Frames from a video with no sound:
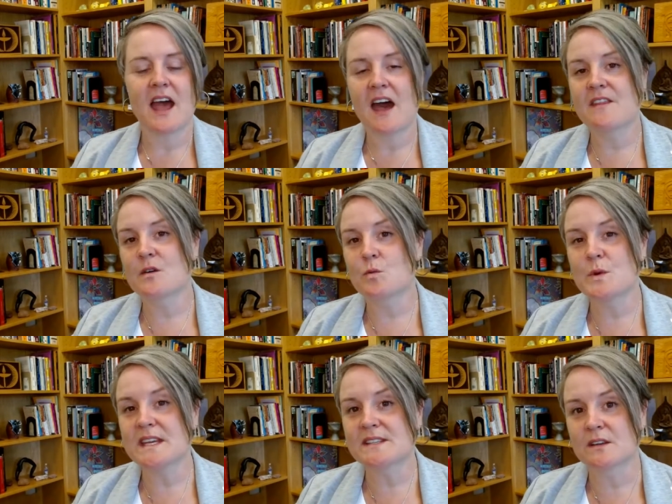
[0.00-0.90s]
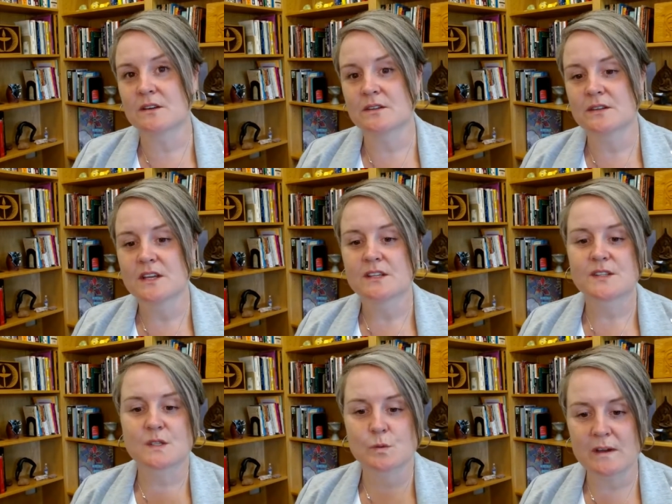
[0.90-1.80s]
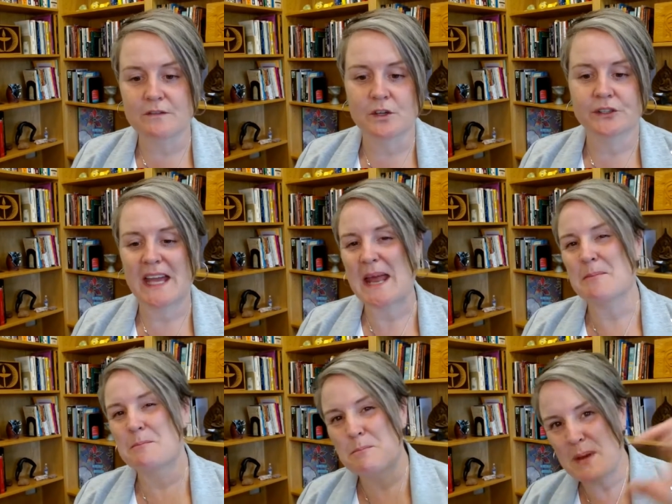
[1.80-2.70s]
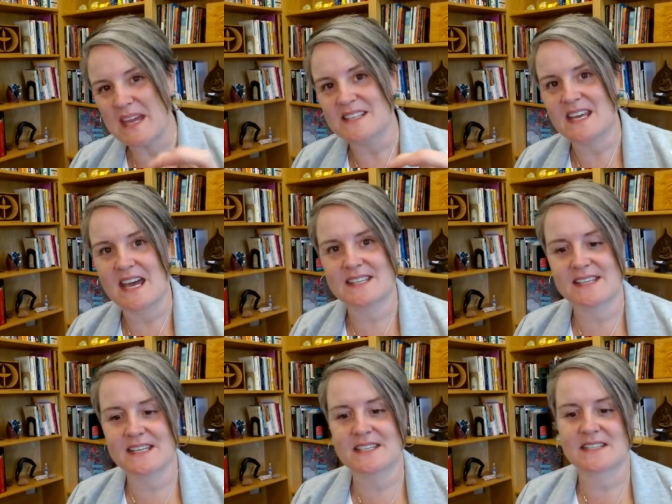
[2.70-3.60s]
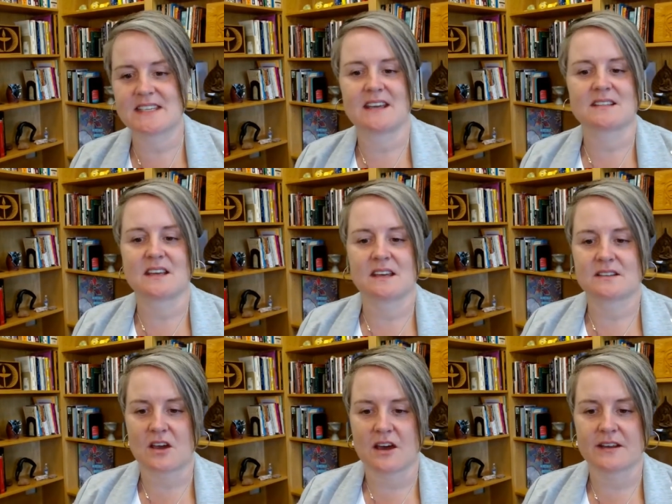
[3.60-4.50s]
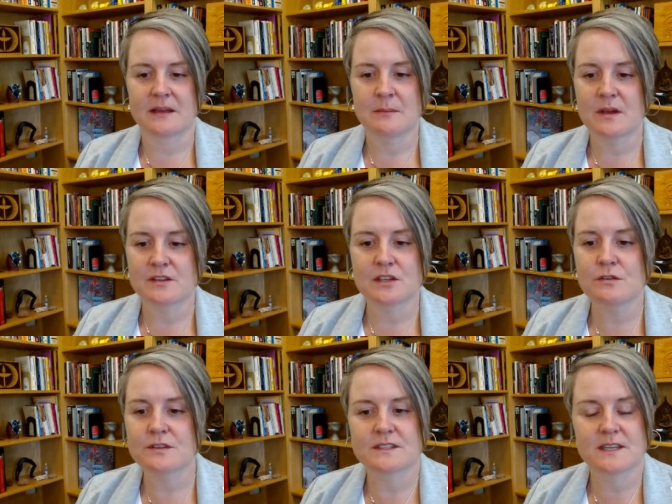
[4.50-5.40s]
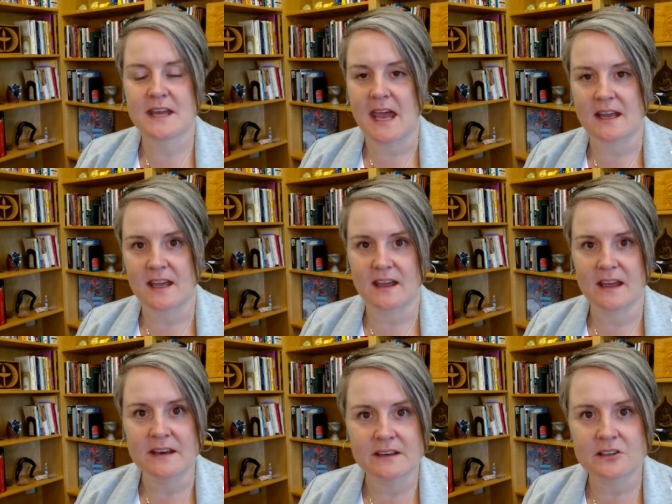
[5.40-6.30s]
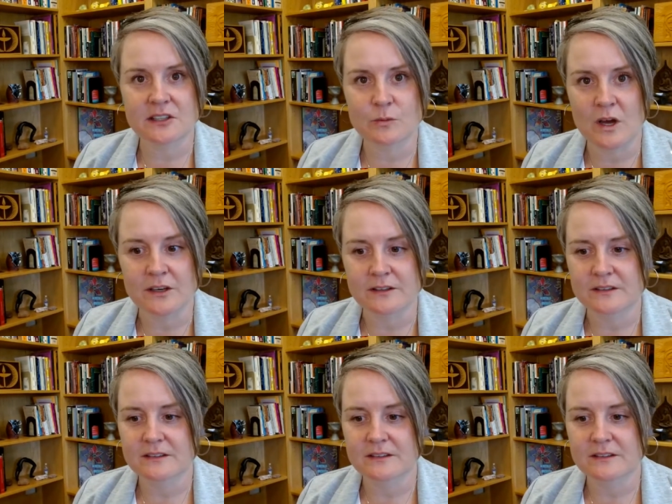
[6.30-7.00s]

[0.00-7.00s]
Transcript: and the weasel swiveled and bit as instinct taught him, tooth to neck, and nearly won.